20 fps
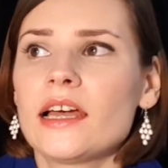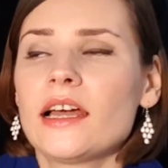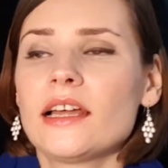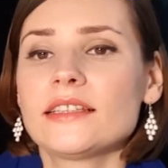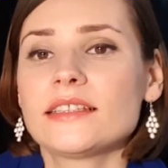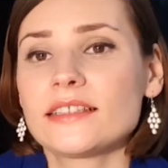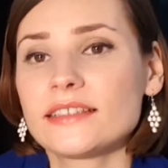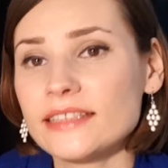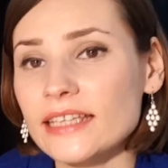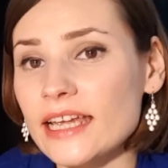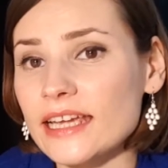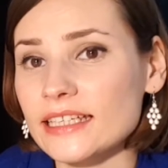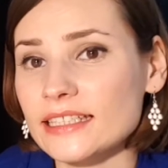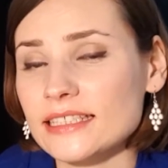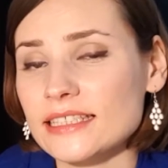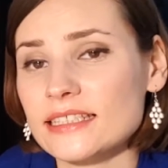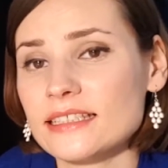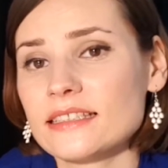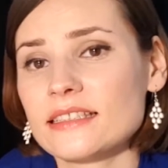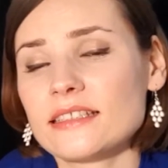the
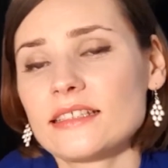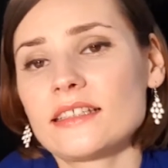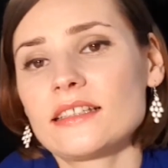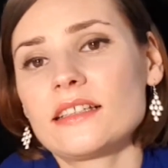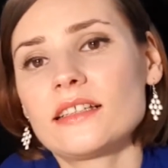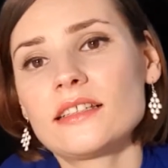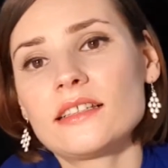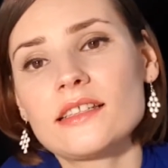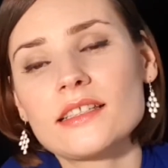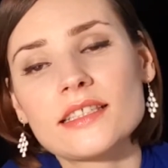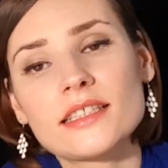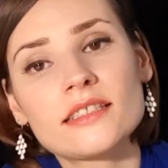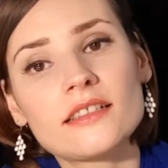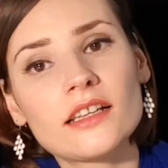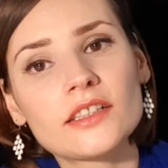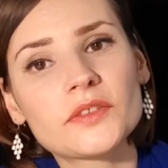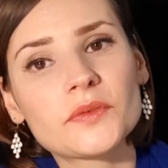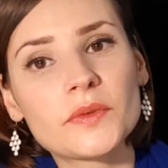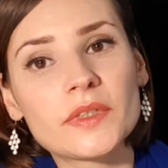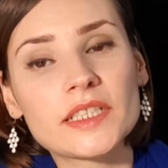text does
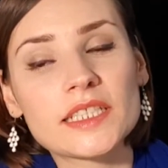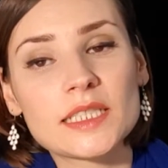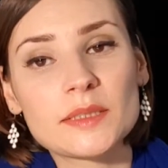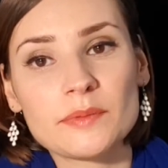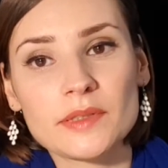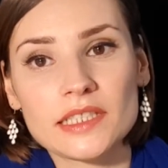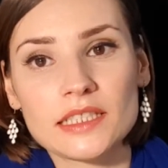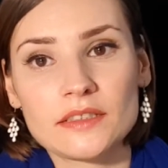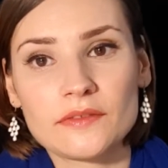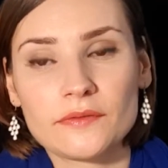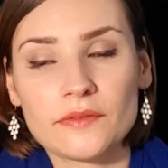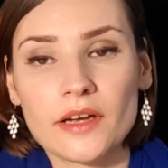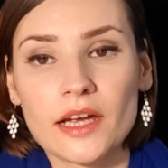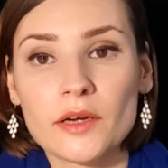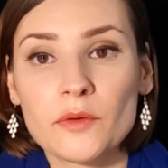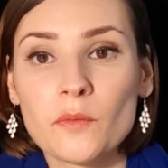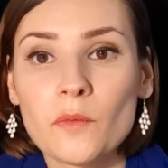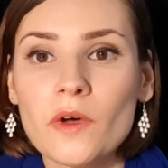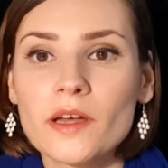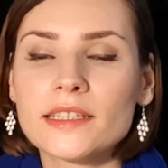not really specify
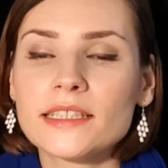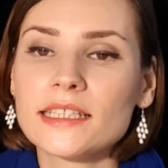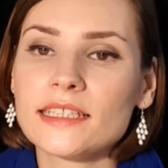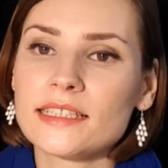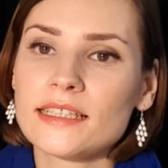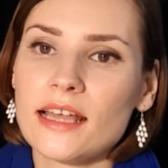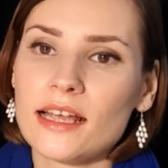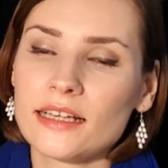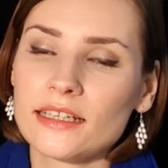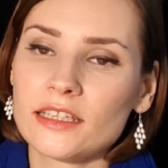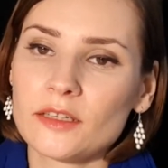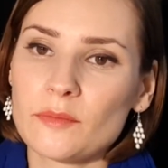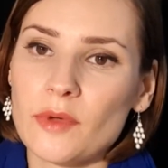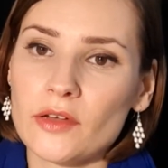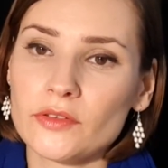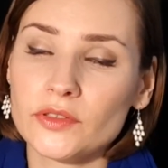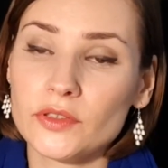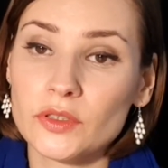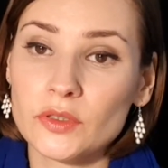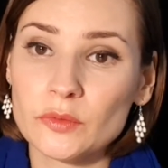what exactly
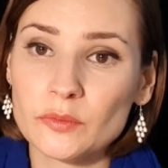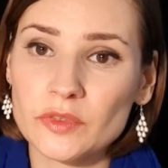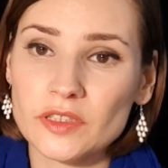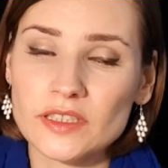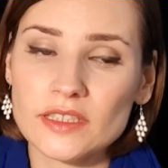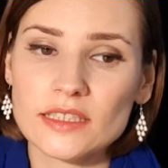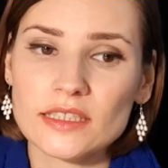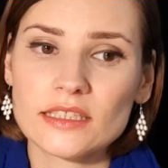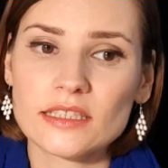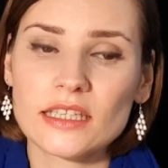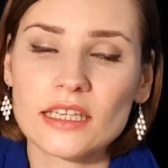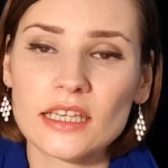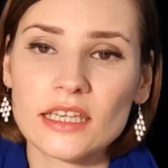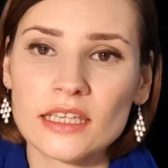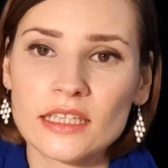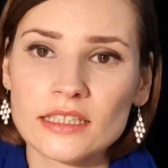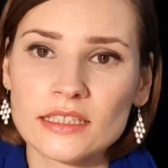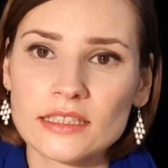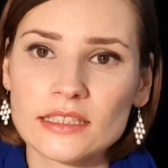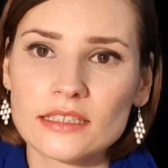about humans
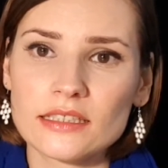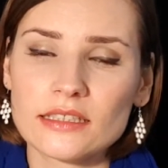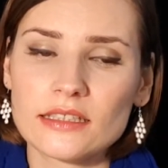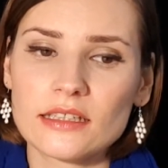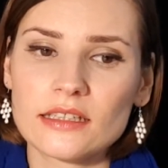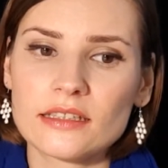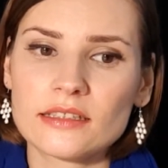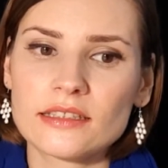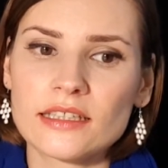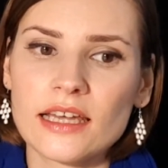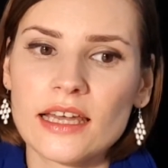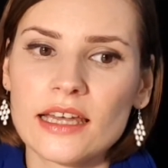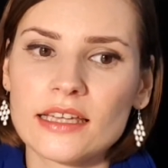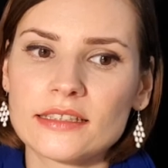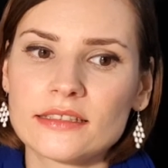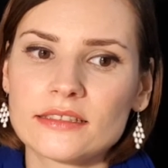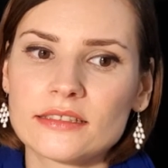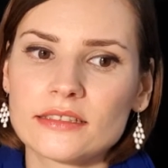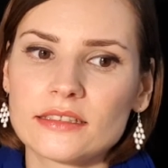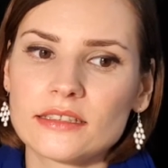is
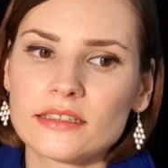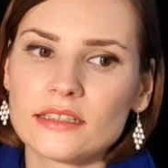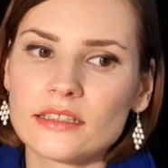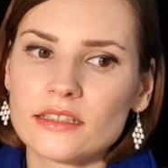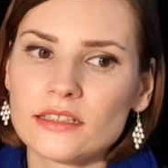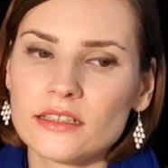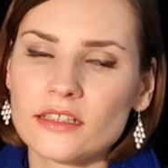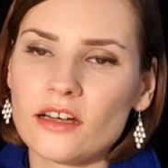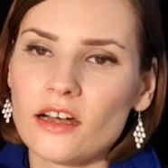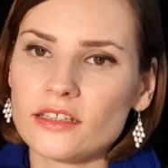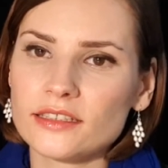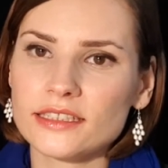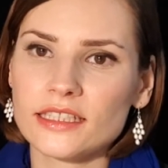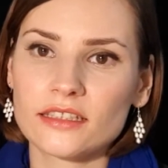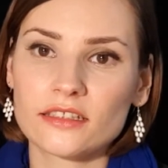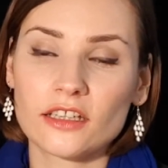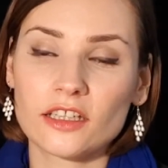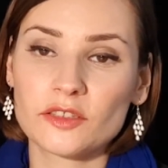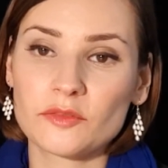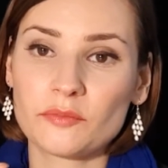that God
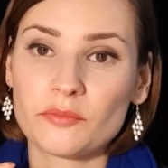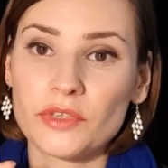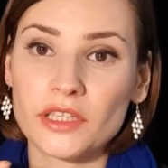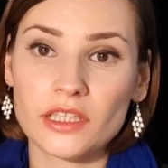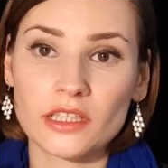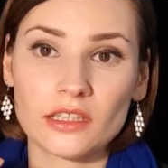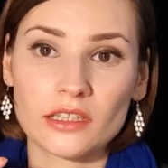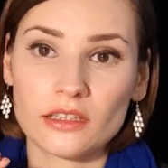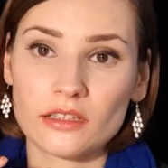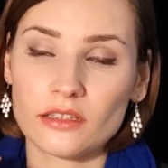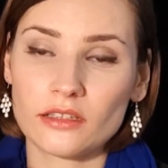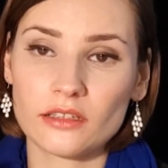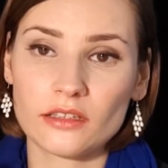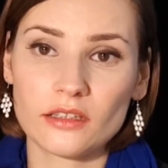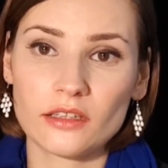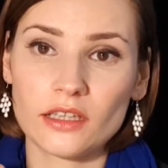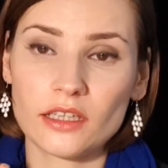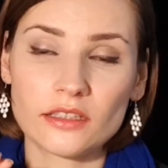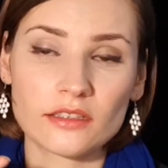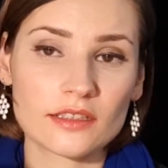cannot be
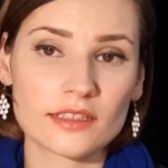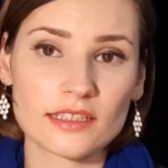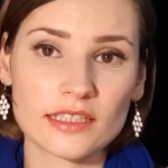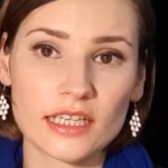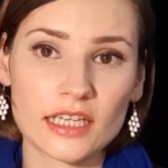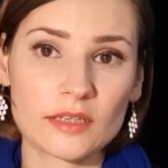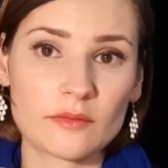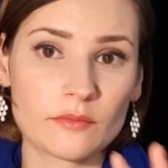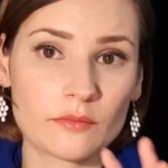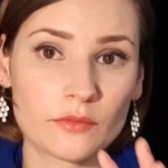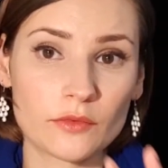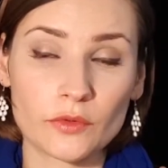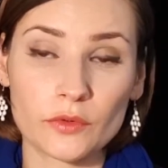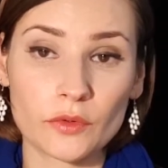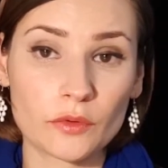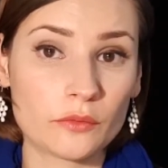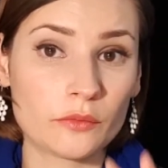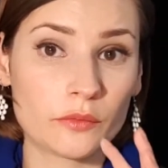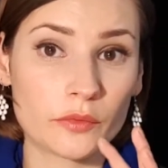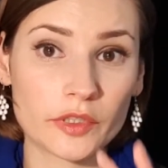in the same
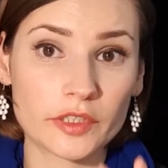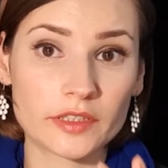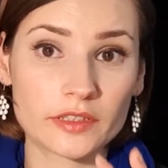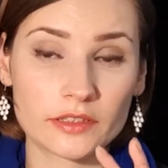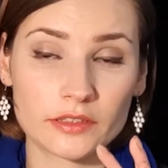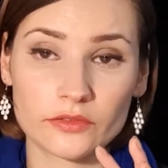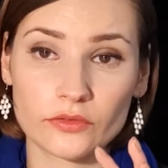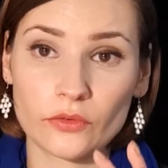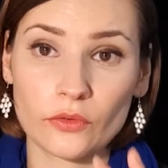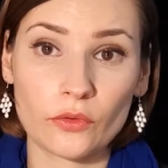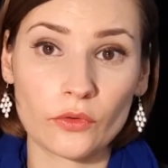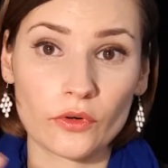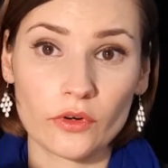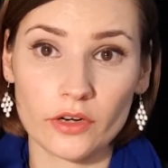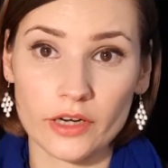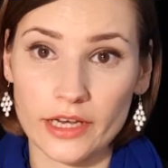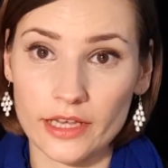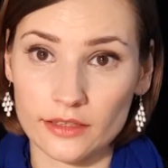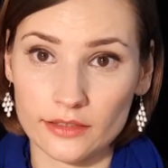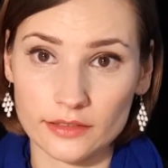room with or
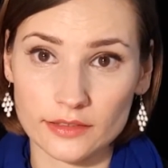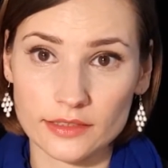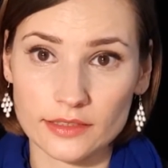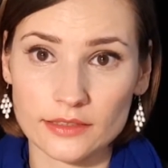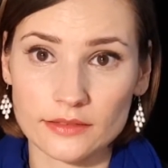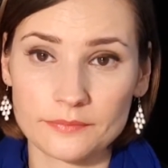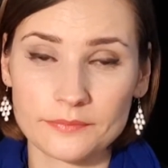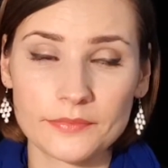else.